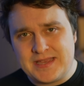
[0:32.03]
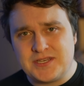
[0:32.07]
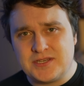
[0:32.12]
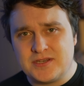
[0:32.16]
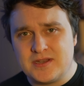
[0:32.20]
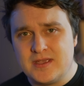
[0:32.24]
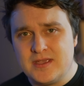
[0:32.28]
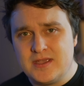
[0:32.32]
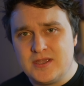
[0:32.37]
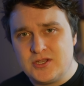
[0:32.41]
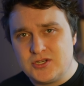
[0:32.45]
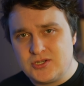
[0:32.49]

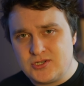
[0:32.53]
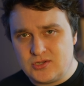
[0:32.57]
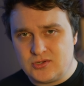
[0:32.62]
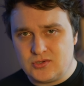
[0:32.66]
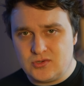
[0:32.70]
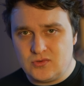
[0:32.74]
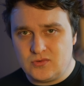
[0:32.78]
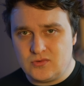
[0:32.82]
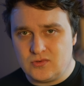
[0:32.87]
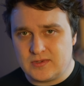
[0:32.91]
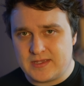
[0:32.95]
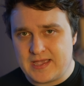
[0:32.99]
into
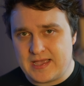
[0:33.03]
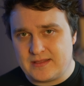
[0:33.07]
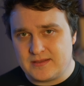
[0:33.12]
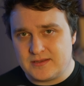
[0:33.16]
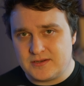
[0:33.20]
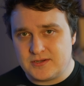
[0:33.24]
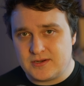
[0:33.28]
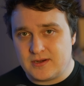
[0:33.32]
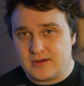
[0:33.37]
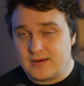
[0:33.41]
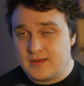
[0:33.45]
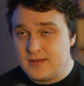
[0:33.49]
Google
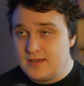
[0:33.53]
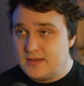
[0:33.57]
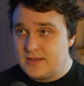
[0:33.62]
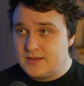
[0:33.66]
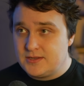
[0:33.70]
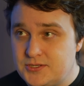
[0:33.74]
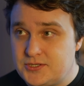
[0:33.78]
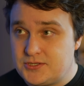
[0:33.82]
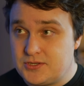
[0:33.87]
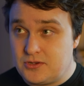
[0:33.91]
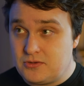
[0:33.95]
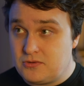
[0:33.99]
Calendar.
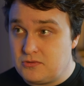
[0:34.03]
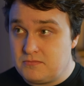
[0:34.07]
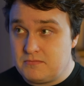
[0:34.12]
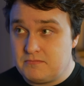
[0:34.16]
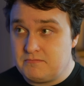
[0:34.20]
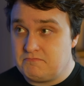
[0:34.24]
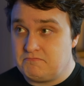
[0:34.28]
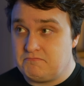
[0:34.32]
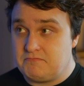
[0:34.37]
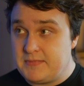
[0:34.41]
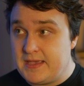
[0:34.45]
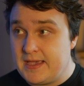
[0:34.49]
So
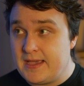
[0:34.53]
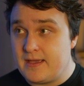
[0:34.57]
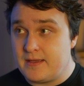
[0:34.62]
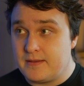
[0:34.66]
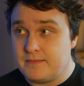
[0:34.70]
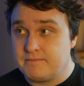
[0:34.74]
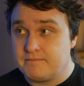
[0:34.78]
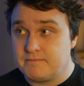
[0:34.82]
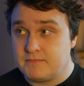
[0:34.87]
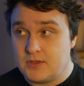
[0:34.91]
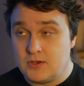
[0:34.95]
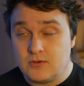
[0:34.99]
yeah,
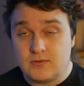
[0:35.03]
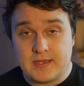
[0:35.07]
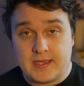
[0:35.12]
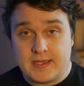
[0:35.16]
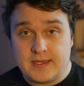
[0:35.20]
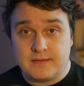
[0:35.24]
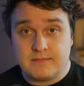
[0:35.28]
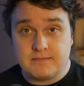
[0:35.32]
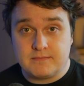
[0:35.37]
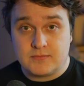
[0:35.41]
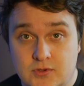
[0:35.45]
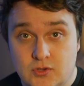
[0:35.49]

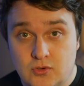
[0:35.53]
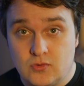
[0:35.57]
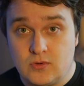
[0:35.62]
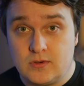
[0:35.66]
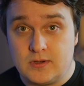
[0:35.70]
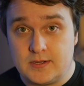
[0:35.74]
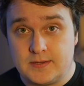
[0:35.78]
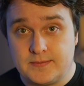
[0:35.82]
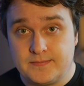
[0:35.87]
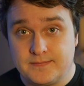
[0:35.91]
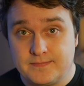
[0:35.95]
okay, cool.